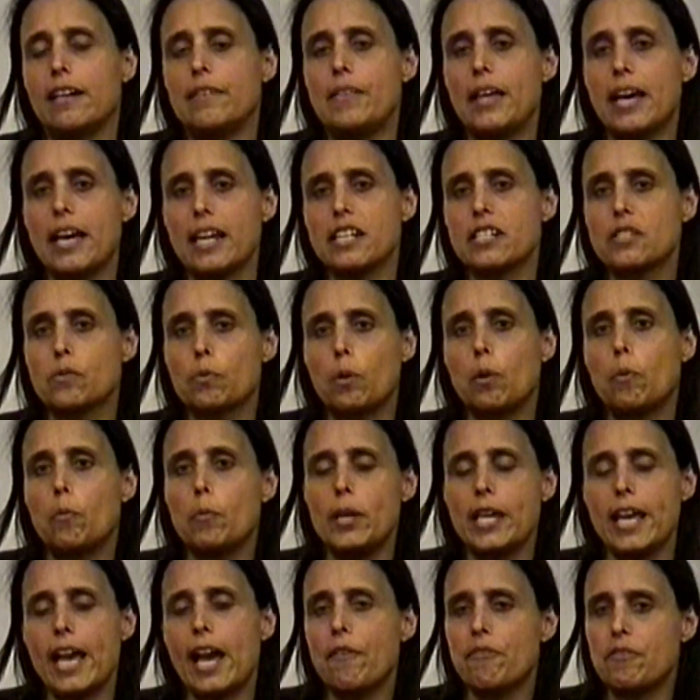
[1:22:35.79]
And that is
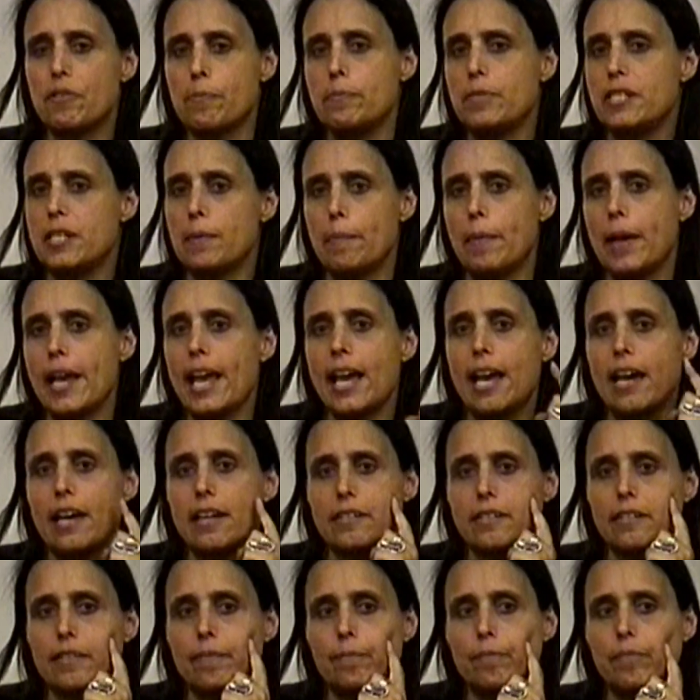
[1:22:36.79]
what we have to
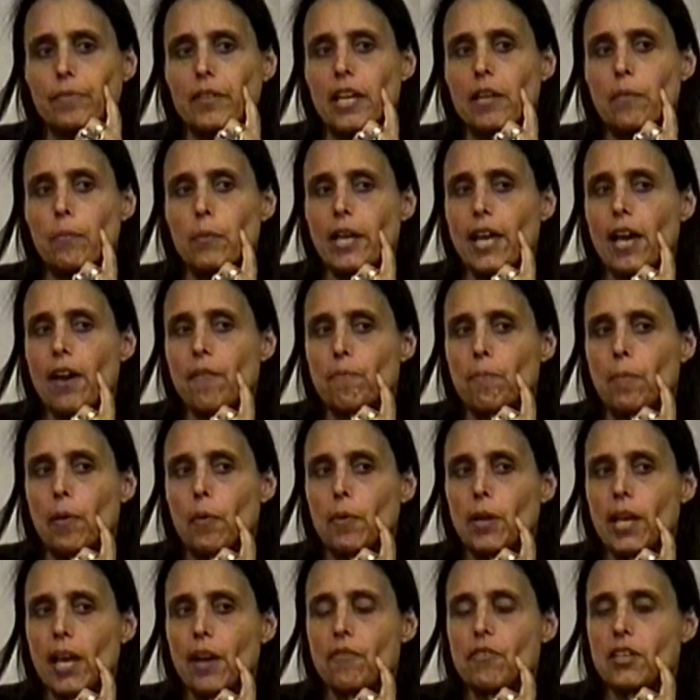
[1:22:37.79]
demand and we have,
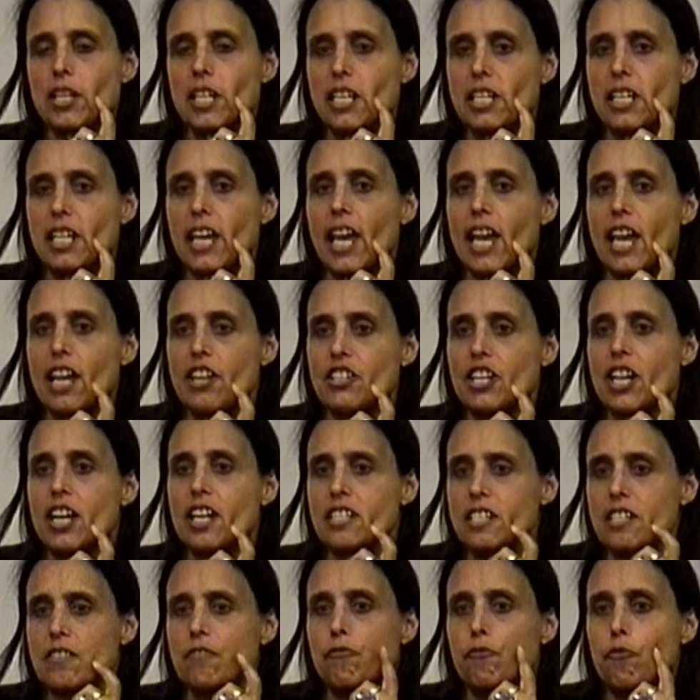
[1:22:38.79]
but we have to engage
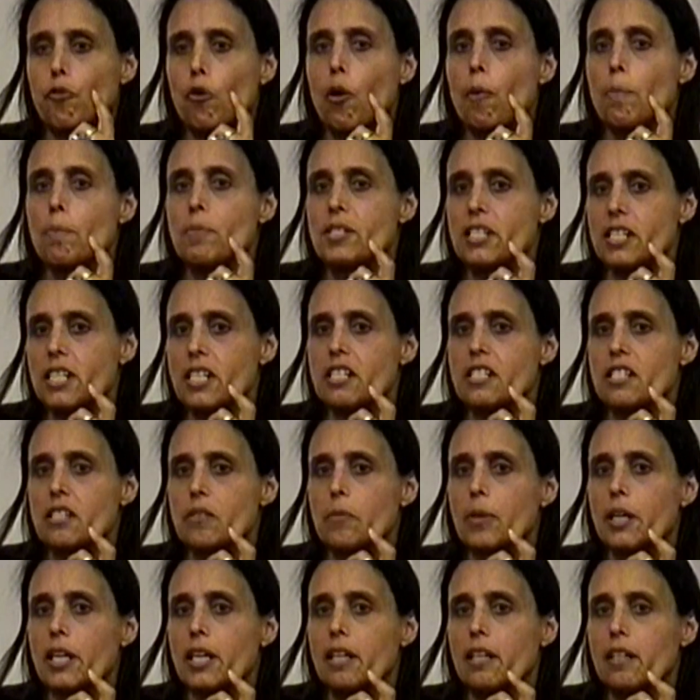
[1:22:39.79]
as informed
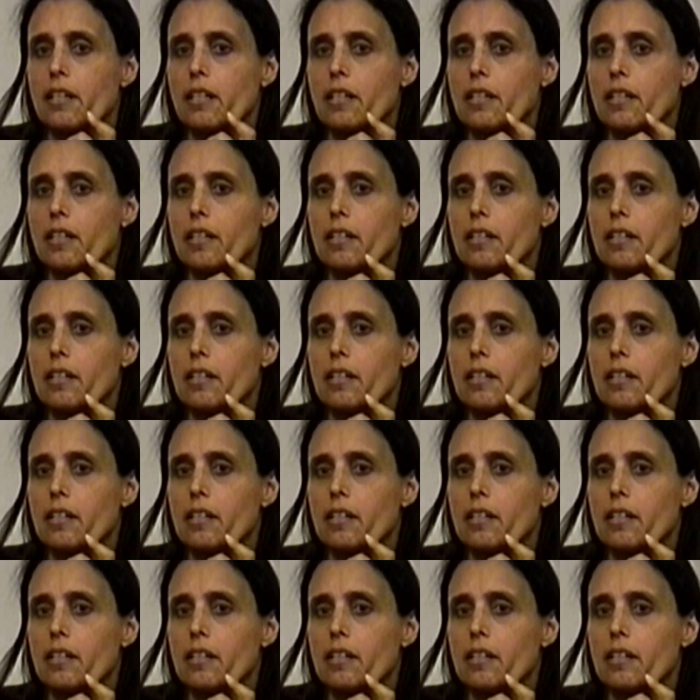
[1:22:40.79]
citizenry